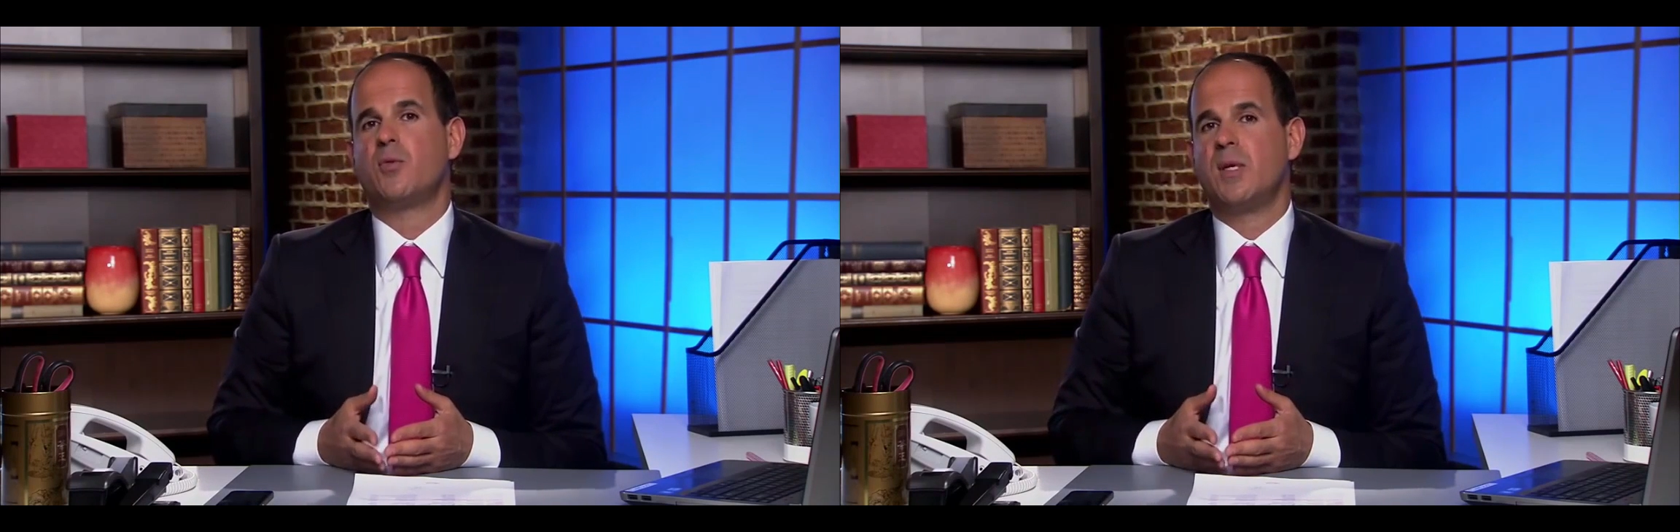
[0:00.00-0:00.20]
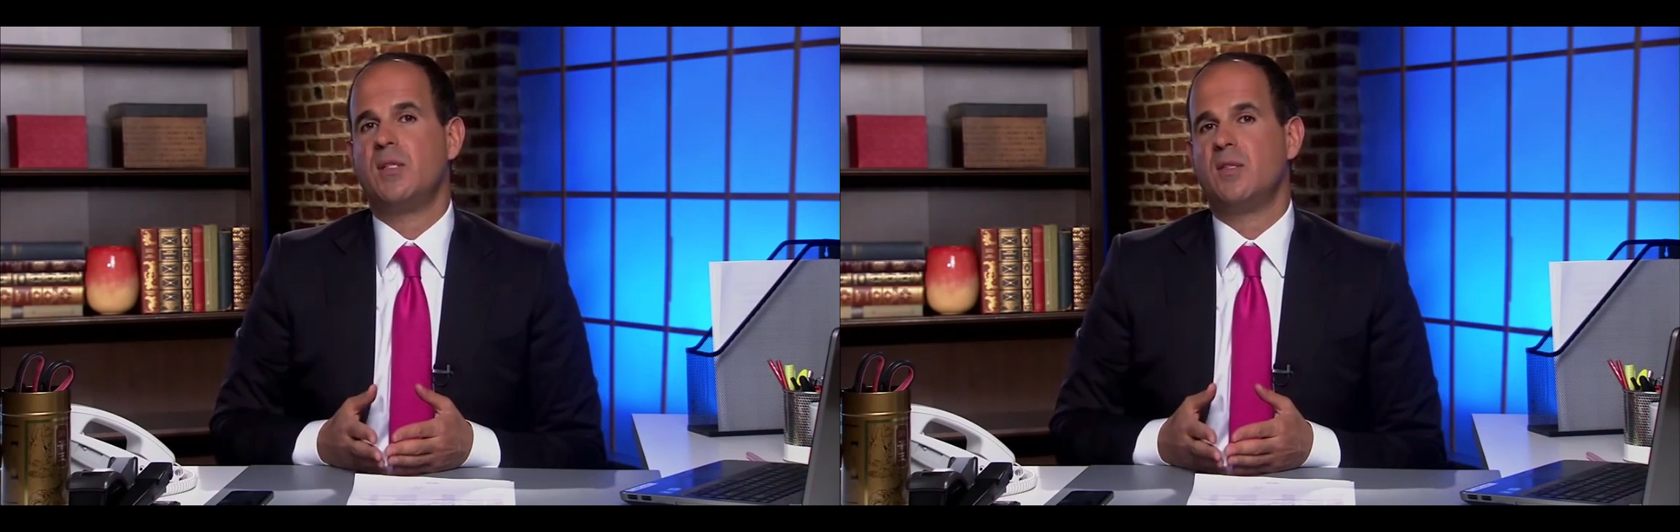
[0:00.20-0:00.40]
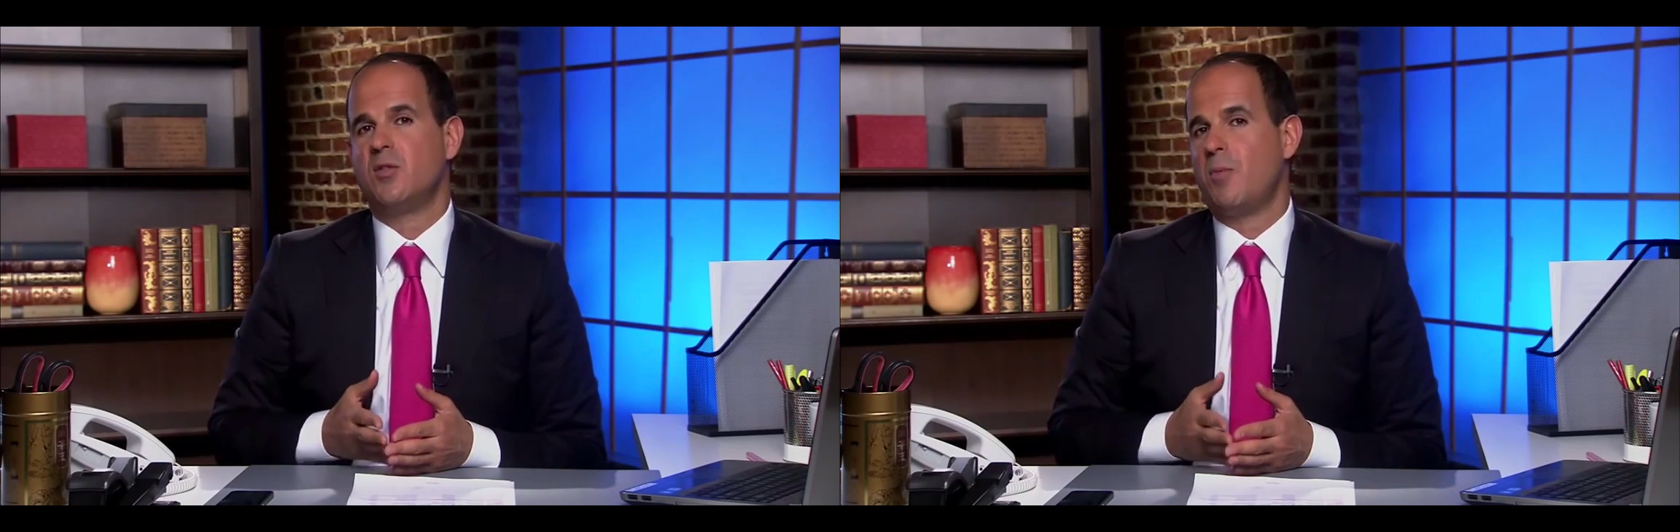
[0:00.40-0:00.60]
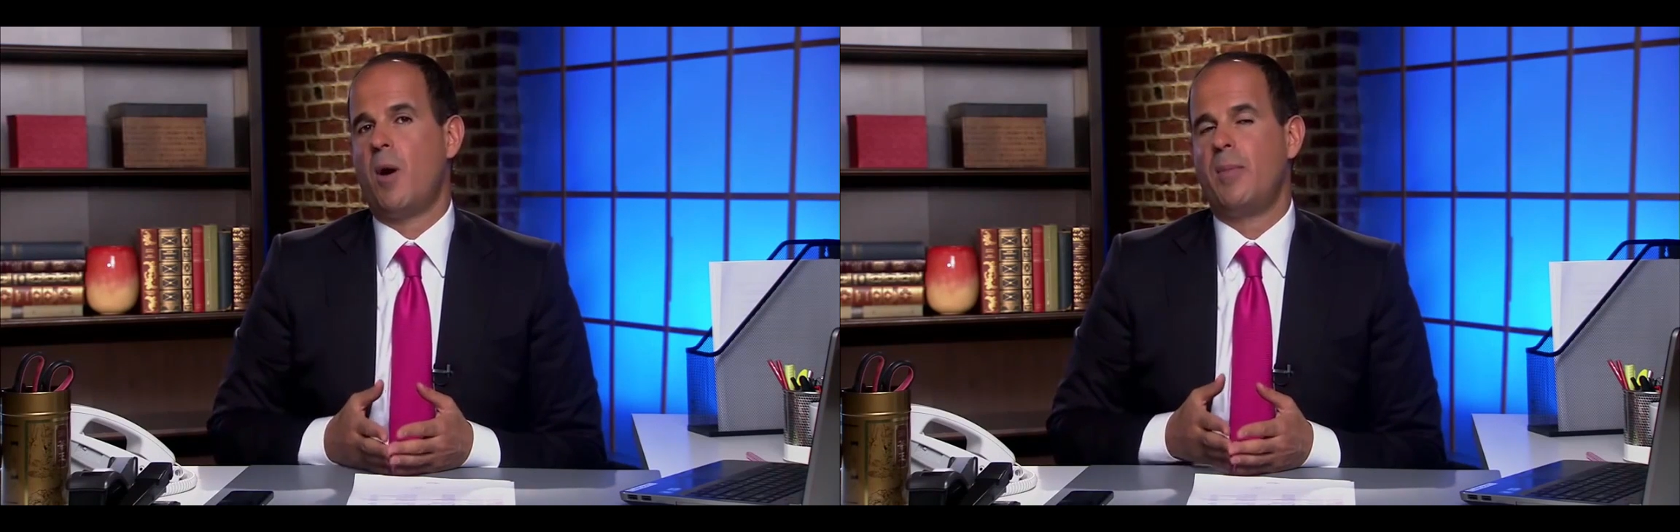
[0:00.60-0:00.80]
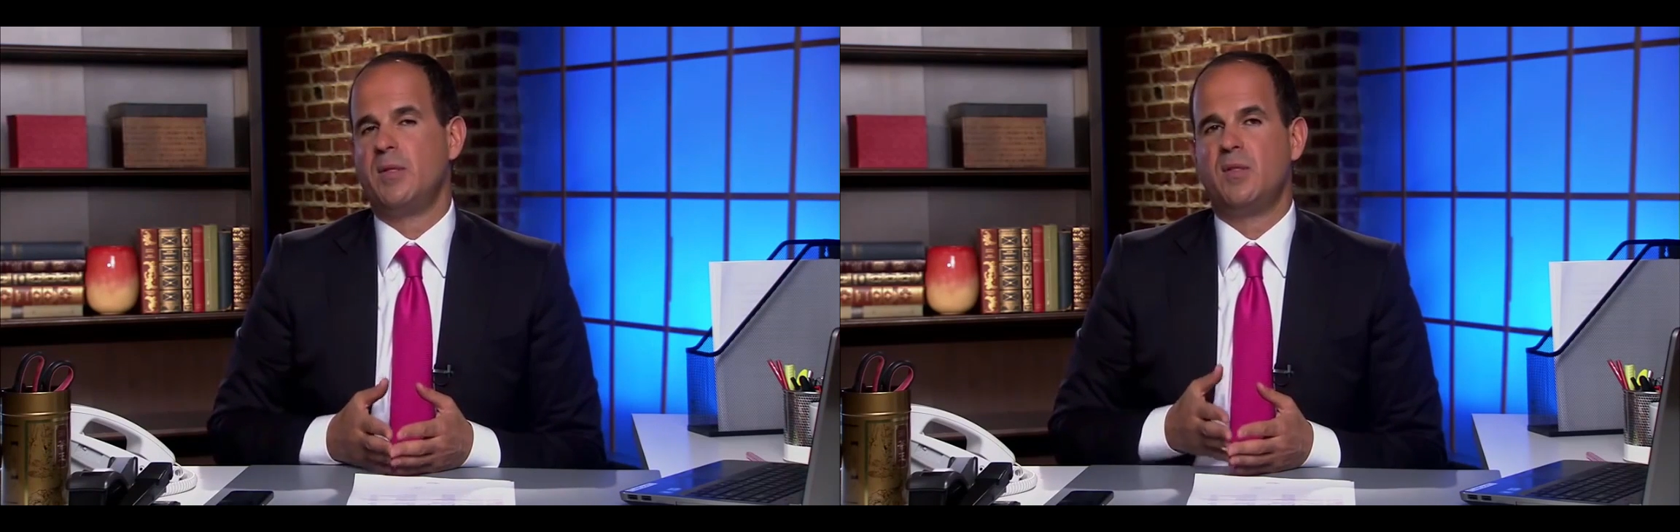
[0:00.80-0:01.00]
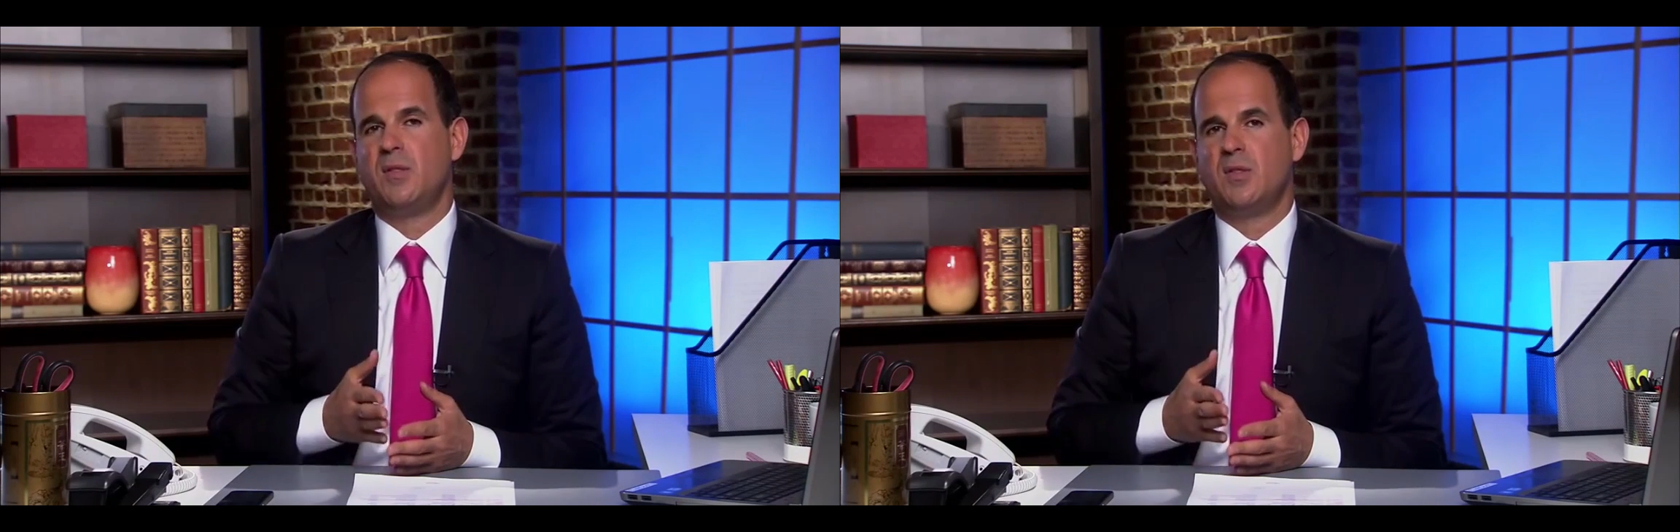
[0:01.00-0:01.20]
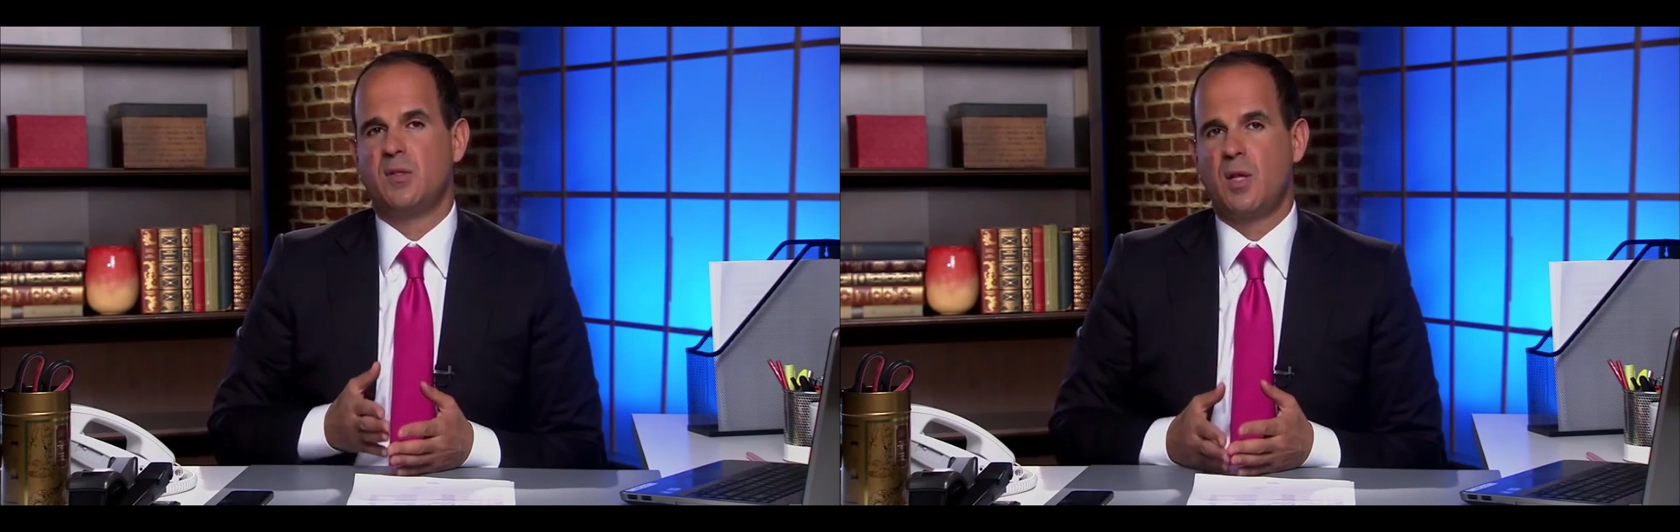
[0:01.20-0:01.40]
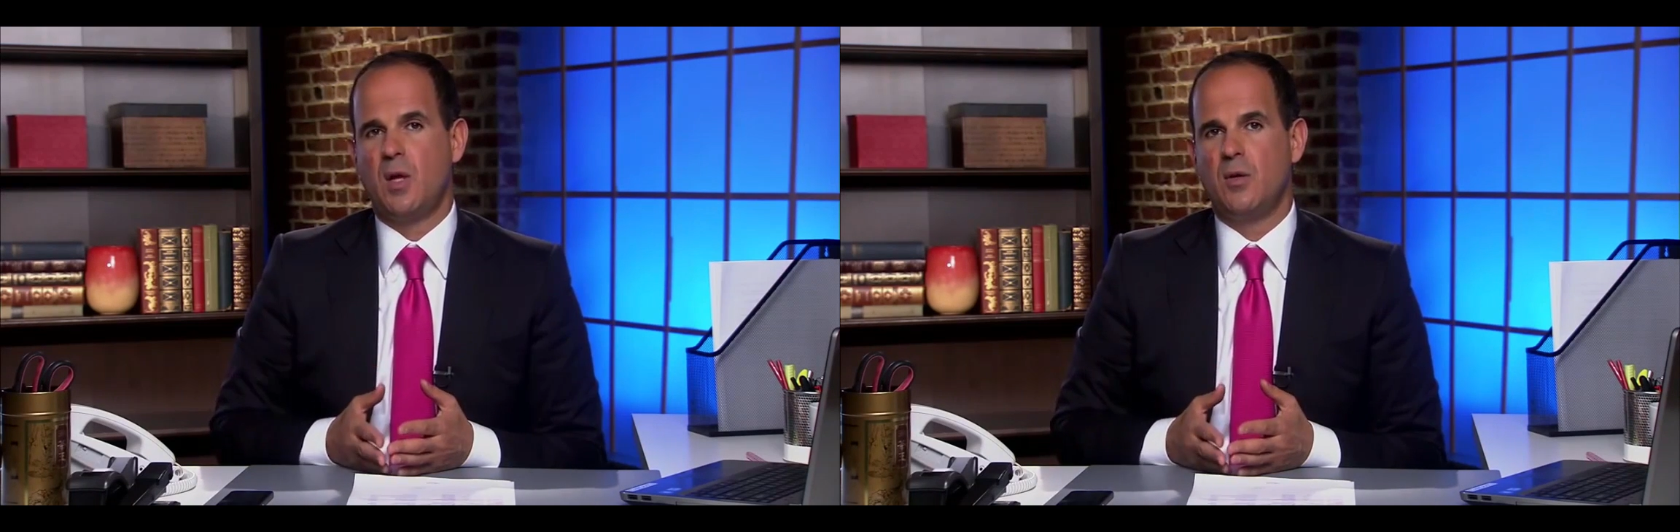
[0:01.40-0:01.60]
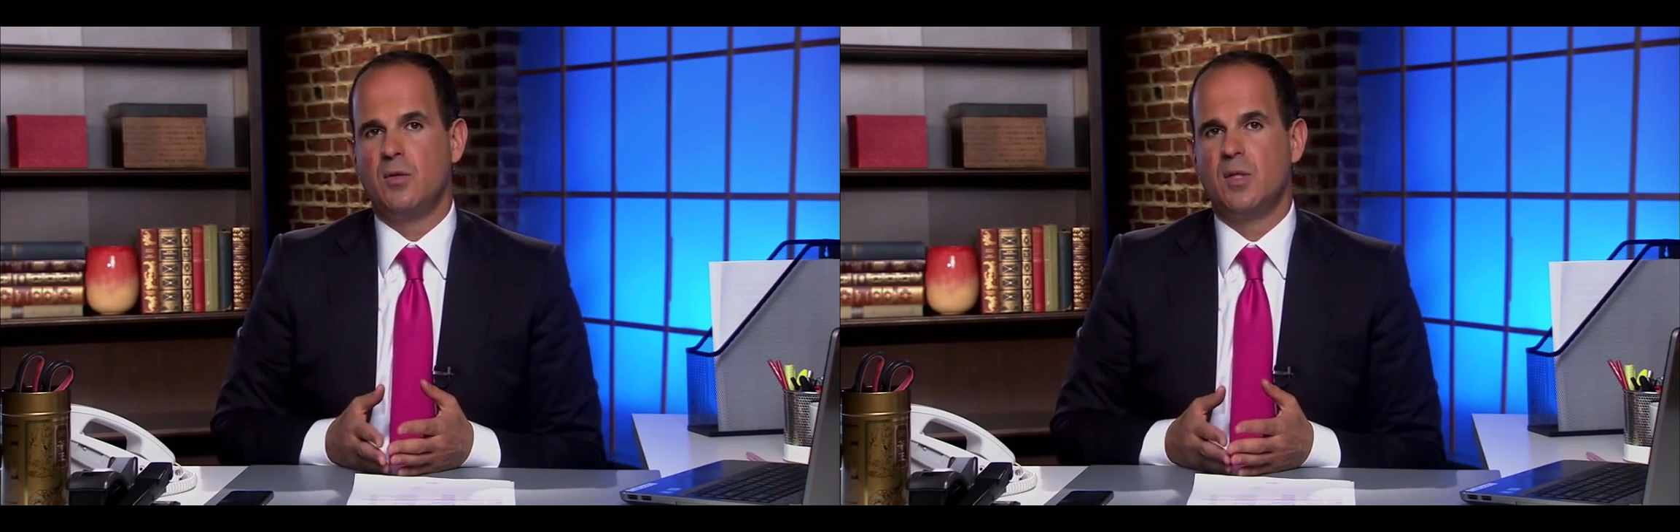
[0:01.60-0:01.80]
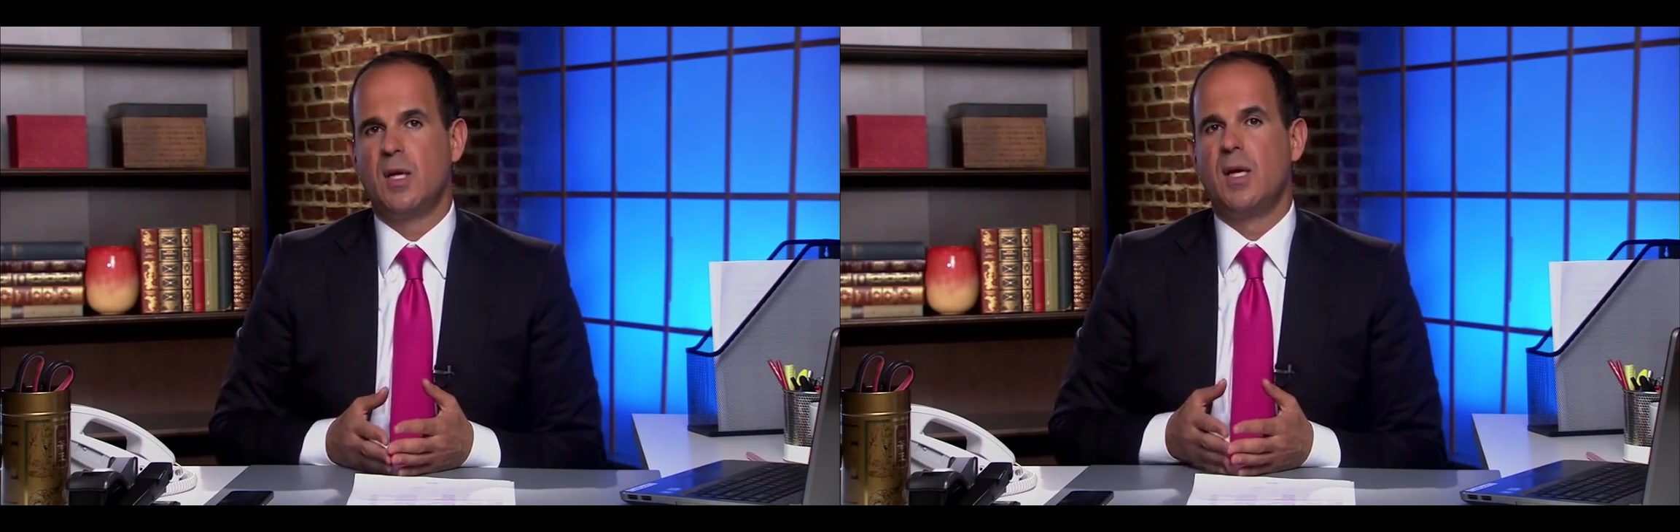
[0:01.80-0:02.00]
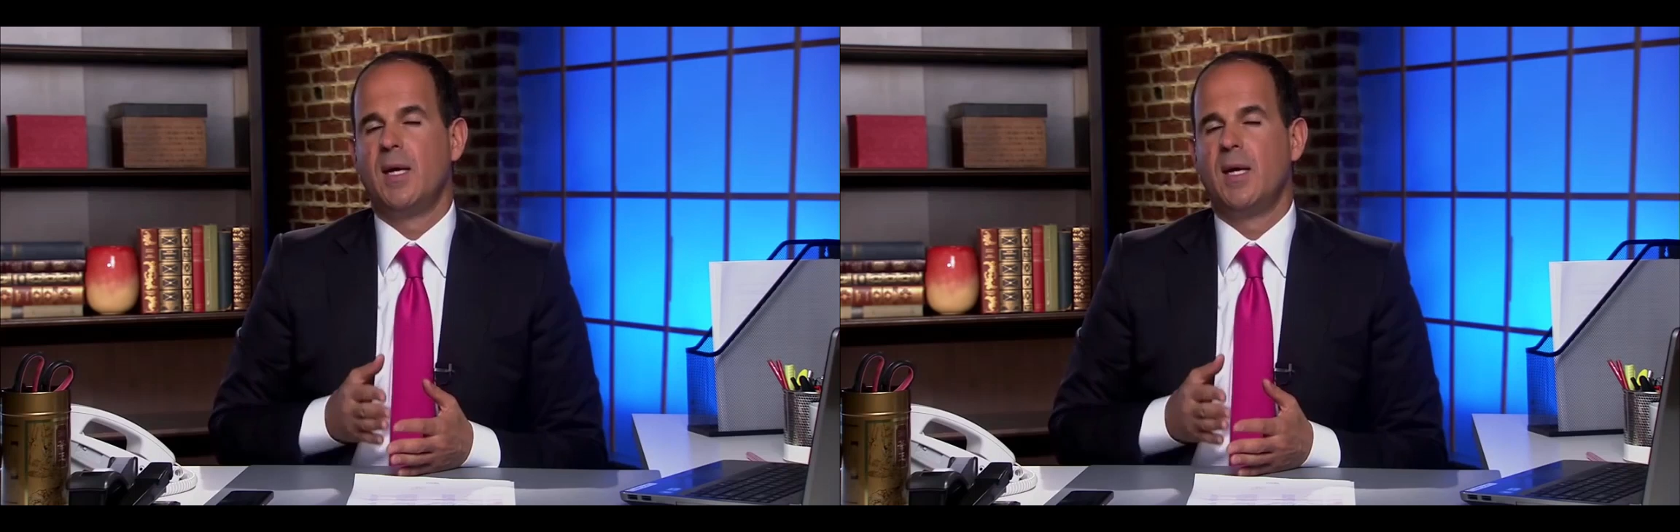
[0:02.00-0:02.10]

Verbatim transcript: reason small businesses close,